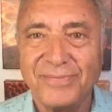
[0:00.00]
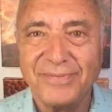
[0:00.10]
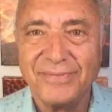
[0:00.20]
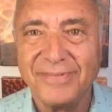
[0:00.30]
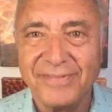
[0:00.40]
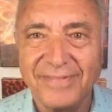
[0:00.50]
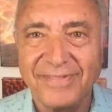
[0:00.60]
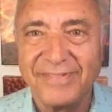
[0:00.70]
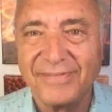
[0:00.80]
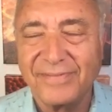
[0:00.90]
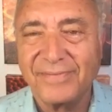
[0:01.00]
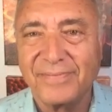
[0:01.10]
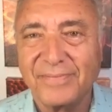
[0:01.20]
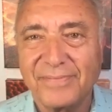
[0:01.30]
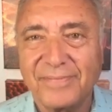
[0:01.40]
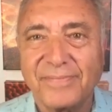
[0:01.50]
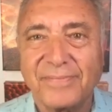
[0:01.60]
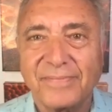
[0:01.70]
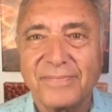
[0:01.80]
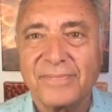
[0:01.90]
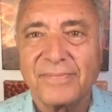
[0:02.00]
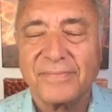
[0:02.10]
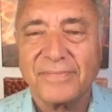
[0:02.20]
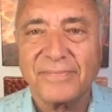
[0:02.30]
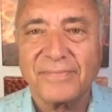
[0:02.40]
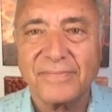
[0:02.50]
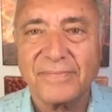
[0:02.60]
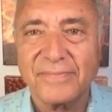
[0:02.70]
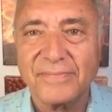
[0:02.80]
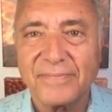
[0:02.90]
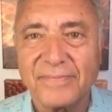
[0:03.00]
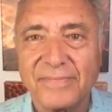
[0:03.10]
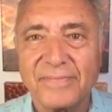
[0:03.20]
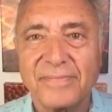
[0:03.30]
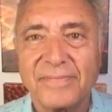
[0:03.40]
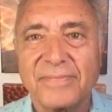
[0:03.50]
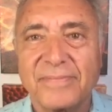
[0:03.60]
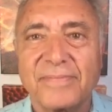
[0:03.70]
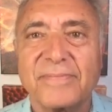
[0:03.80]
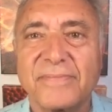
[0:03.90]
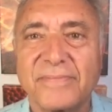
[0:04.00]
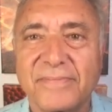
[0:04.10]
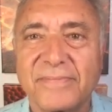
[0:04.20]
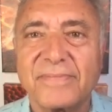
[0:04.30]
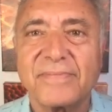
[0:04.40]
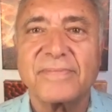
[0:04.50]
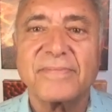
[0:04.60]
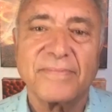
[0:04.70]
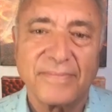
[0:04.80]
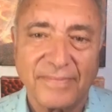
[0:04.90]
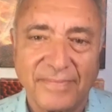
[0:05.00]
[no speech]